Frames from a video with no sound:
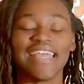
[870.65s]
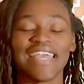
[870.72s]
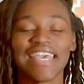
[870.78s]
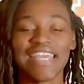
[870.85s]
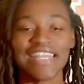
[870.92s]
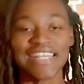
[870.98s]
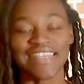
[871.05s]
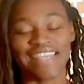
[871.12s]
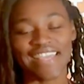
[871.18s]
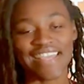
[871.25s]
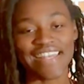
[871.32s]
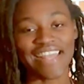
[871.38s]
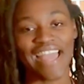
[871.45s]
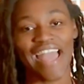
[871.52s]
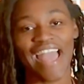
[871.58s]

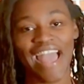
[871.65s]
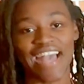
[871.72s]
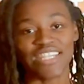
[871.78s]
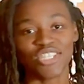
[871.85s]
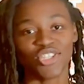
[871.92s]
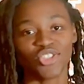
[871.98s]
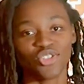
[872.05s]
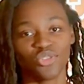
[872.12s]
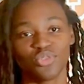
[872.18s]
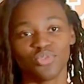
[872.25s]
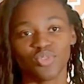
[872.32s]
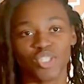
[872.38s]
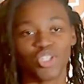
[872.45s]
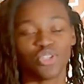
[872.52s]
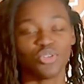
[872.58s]
anything that has
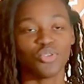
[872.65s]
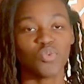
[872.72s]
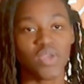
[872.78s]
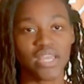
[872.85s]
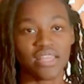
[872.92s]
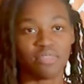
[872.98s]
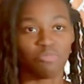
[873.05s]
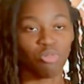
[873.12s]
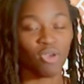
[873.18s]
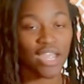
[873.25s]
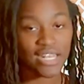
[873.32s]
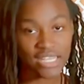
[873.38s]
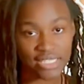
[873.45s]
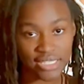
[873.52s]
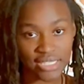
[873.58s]
to do with
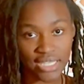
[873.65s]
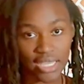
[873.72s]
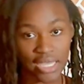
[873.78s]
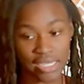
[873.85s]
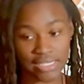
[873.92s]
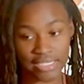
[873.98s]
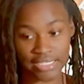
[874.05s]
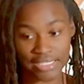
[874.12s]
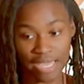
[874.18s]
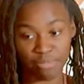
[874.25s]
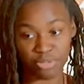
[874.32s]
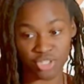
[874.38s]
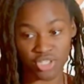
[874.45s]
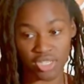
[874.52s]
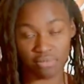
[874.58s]
pregnancy,
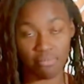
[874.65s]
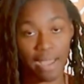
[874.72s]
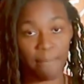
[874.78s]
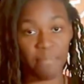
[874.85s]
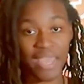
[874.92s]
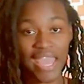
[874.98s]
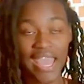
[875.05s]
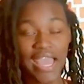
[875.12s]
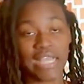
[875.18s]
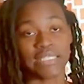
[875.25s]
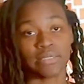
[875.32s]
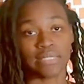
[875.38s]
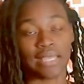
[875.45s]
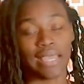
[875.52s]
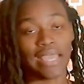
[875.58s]
conception, my
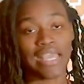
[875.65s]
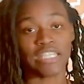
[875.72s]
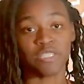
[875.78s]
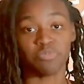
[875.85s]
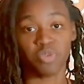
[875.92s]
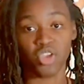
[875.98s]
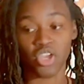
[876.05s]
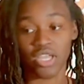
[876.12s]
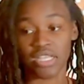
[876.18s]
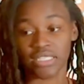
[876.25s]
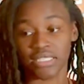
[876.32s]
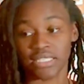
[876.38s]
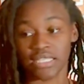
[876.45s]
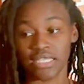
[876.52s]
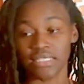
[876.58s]
past
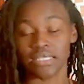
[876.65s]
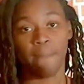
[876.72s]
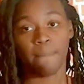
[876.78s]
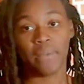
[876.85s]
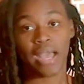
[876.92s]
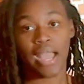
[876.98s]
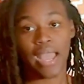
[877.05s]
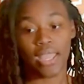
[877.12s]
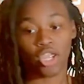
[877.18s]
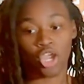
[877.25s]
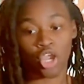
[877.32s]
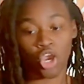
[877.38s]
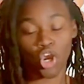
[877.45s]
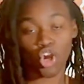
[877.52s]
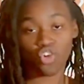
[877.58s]
experiences, my
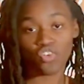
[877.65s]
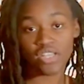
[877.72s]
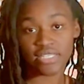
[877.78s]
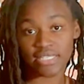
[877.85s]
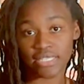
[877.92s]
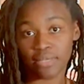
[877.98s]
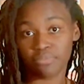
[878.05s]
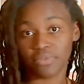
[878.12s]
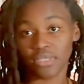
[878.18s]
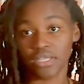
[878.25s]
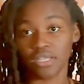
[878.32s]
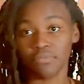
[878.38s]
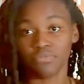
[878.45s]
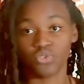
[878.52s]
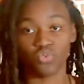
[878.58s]
current
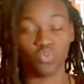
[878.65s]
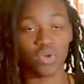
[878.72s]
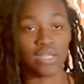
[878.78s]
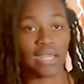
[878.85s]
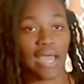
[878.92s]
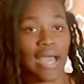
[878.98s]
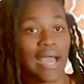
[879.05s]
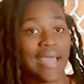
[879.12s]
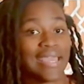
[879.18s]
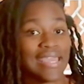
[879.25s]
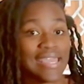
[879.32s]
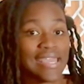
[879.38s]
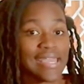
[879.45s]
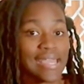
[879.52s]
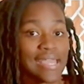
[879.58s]
symptoms, what I
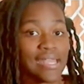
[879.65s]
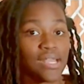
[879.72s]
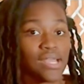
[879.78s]
eat,